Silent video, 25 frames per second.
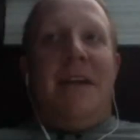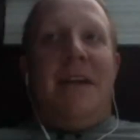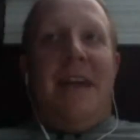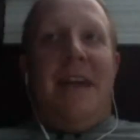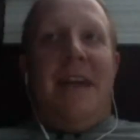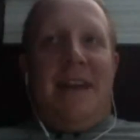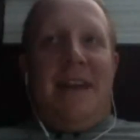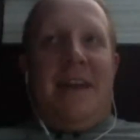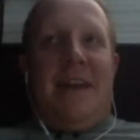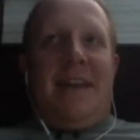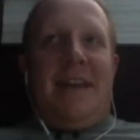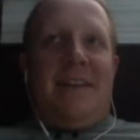
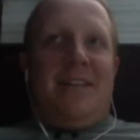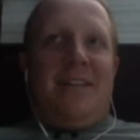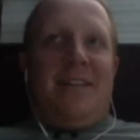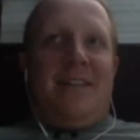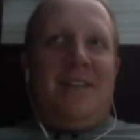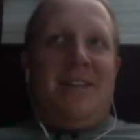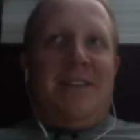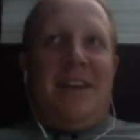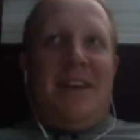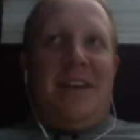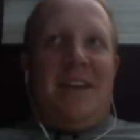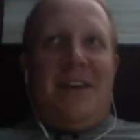not that she's
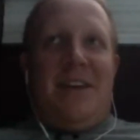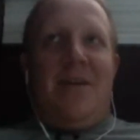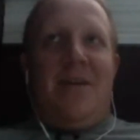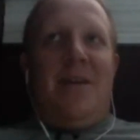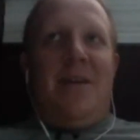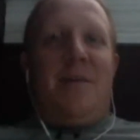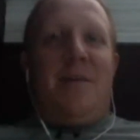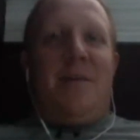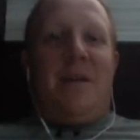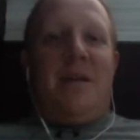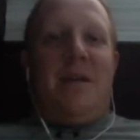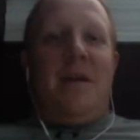that great,
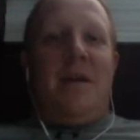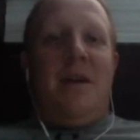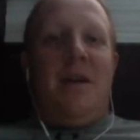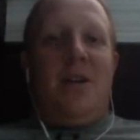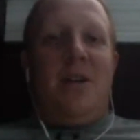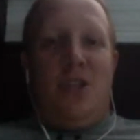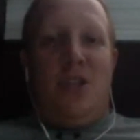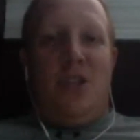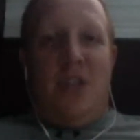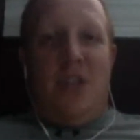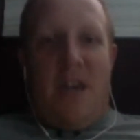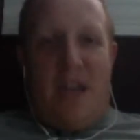but
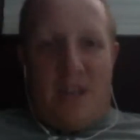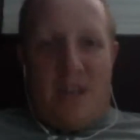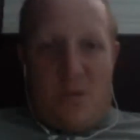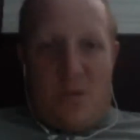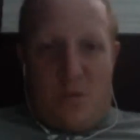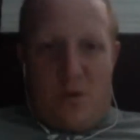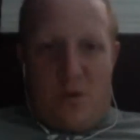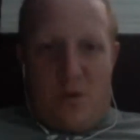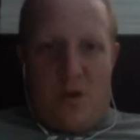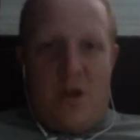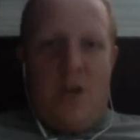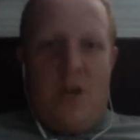she has
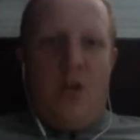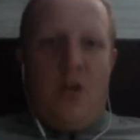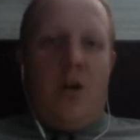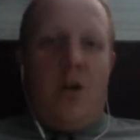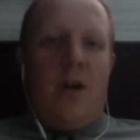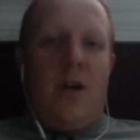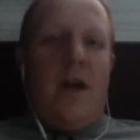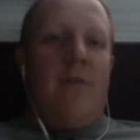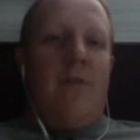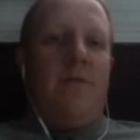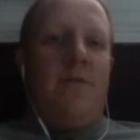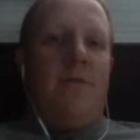one. You got to
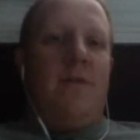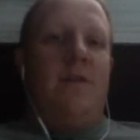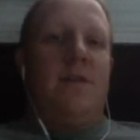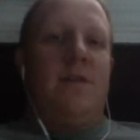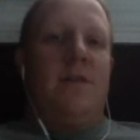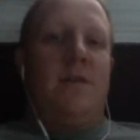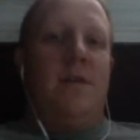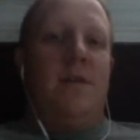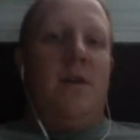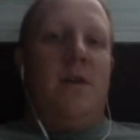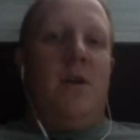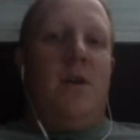have this
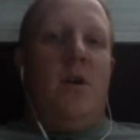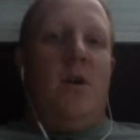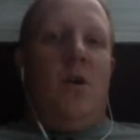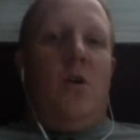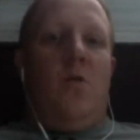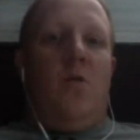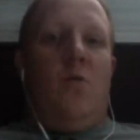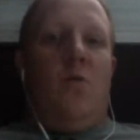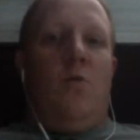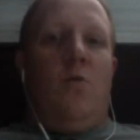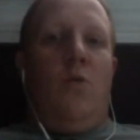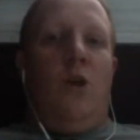
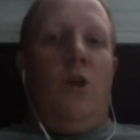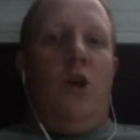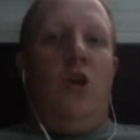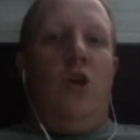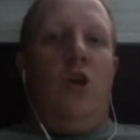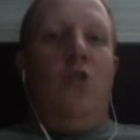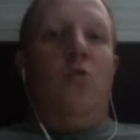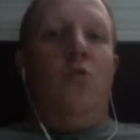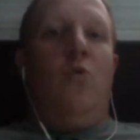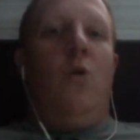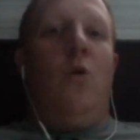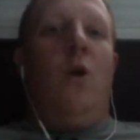where
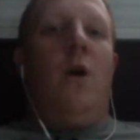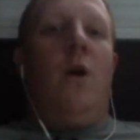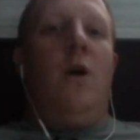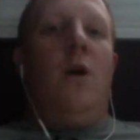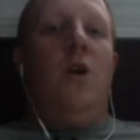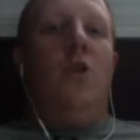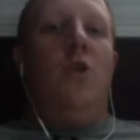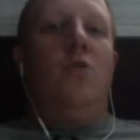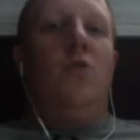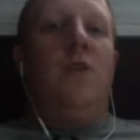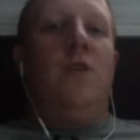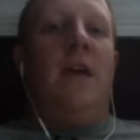you
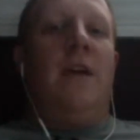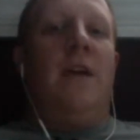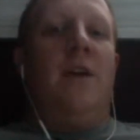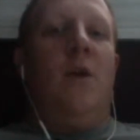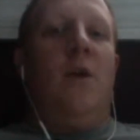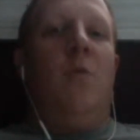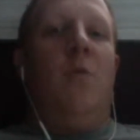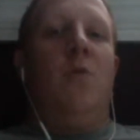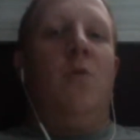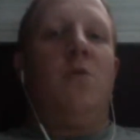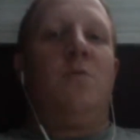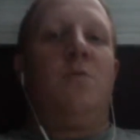take it
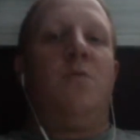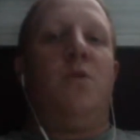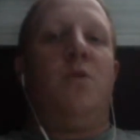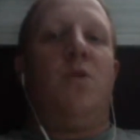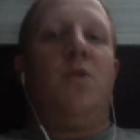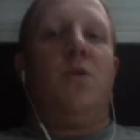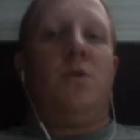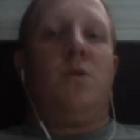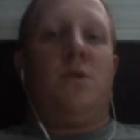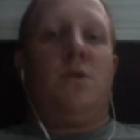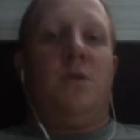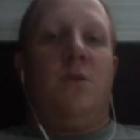almost
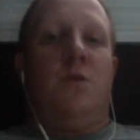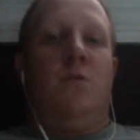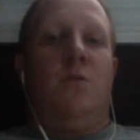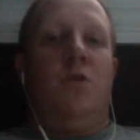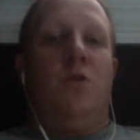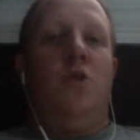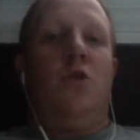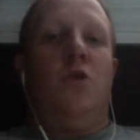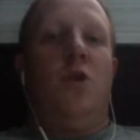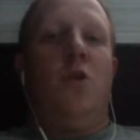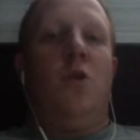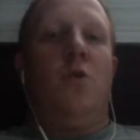personal. When you
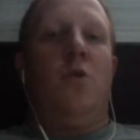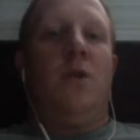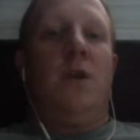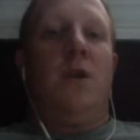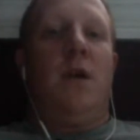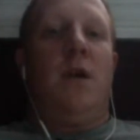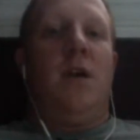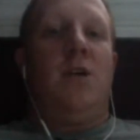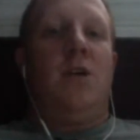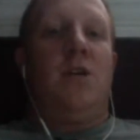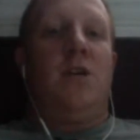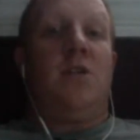go in the
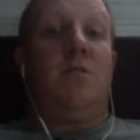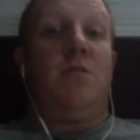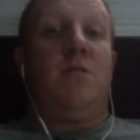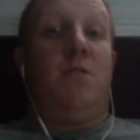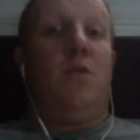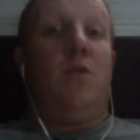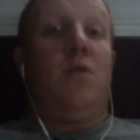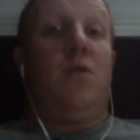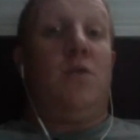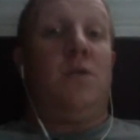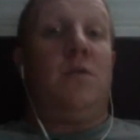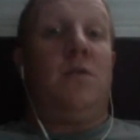cage, it's
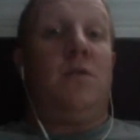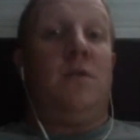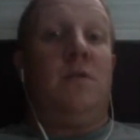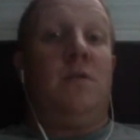personal.